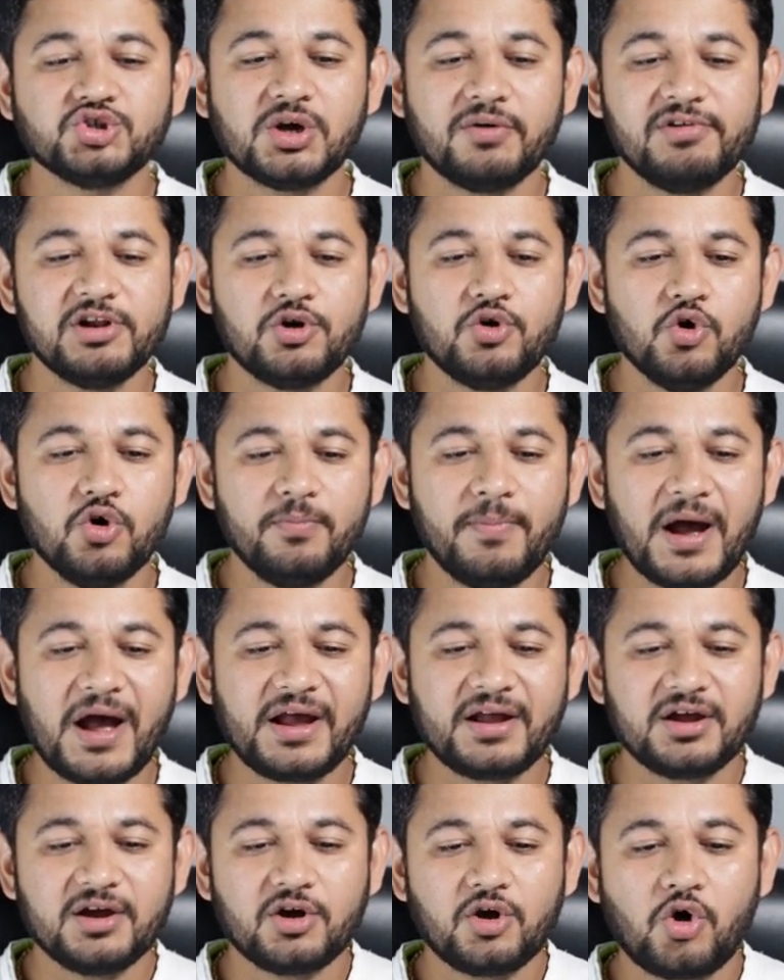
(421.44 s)
so I will go
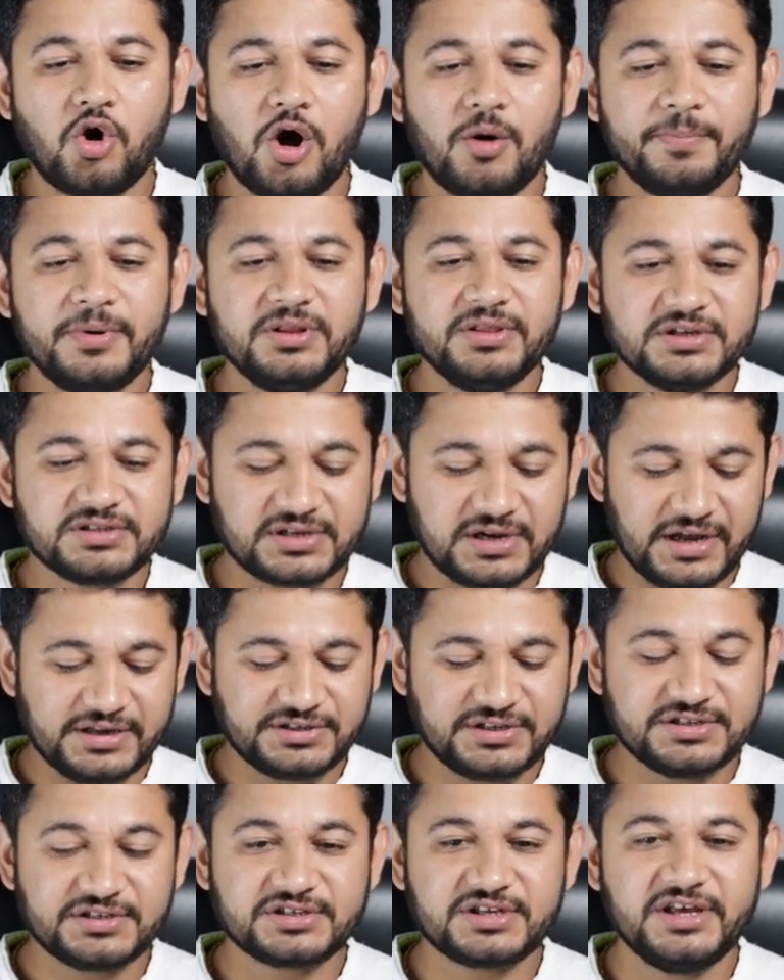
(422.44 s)
back, copy this
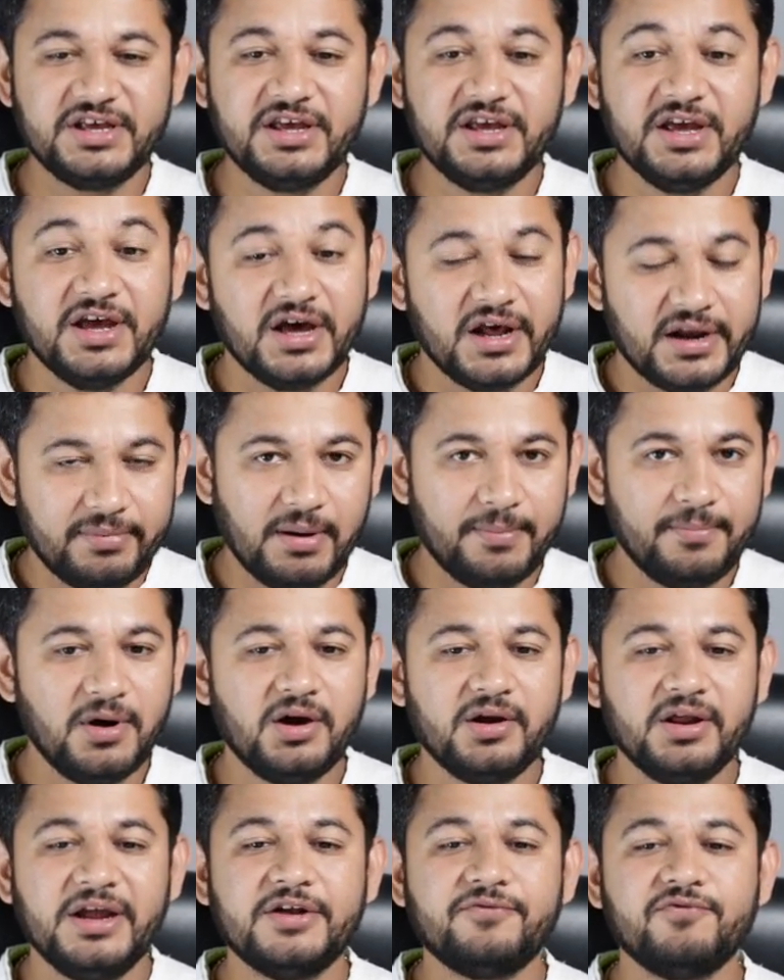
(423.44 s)
license key.
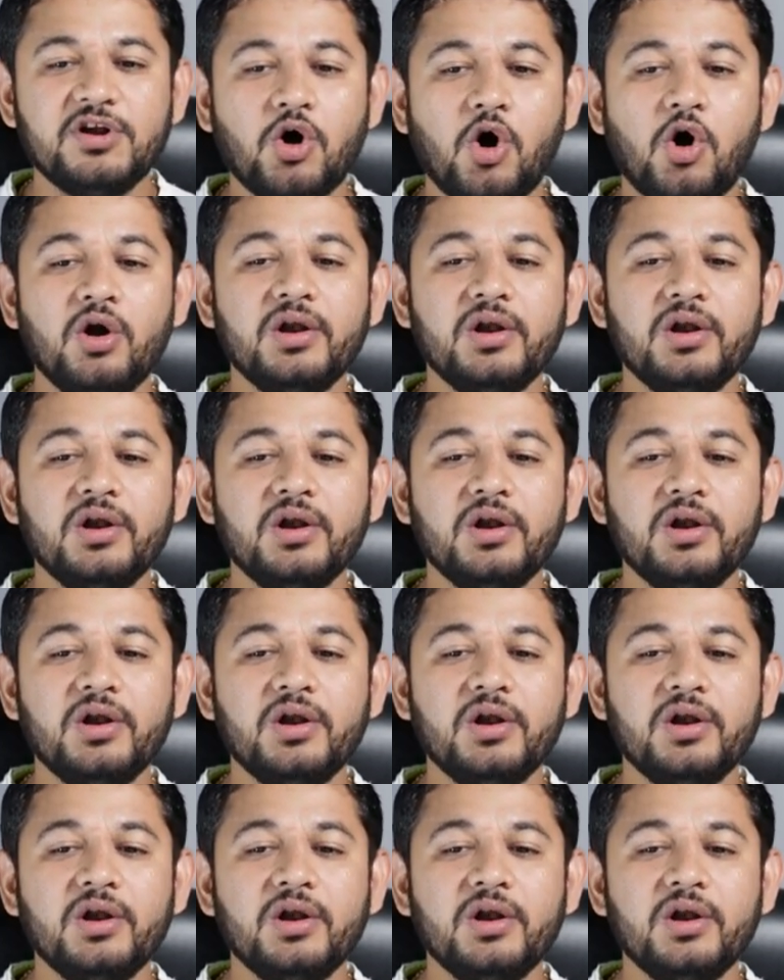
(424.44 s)
Remember, it will